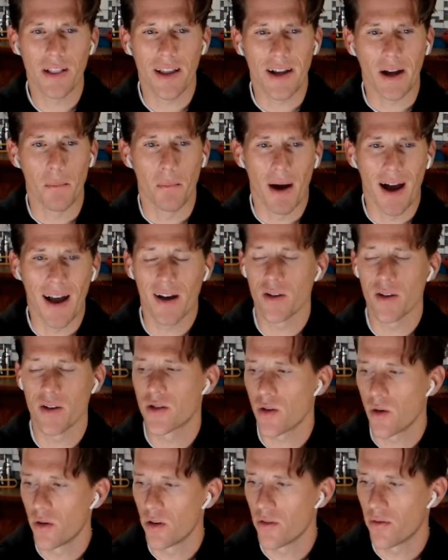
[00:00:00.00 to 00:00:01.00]
like a
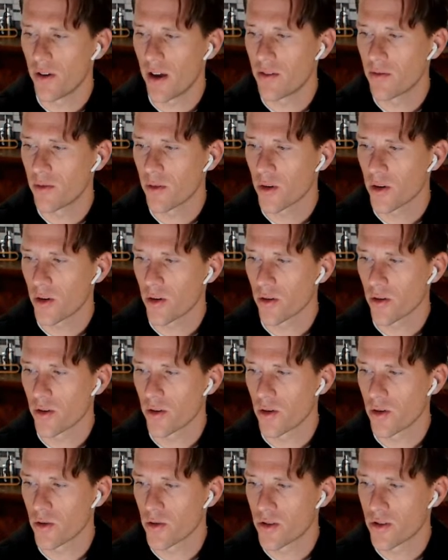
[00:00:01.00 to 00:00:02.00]
milestone event for
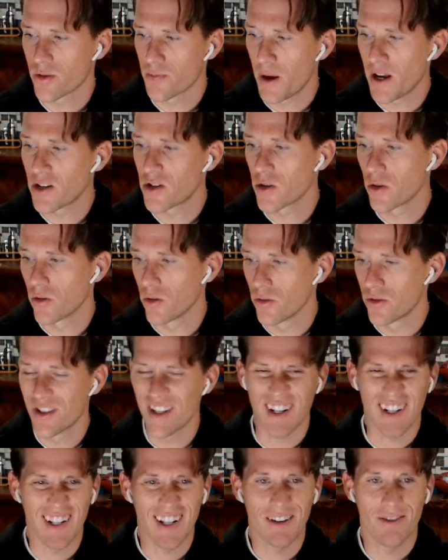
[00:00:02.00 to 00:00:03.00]
your special
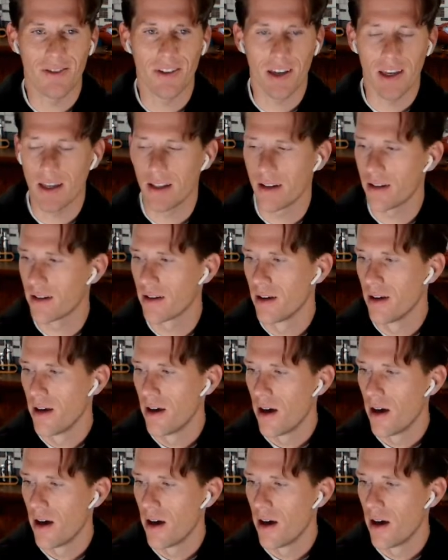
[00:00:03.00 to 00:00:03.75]
significant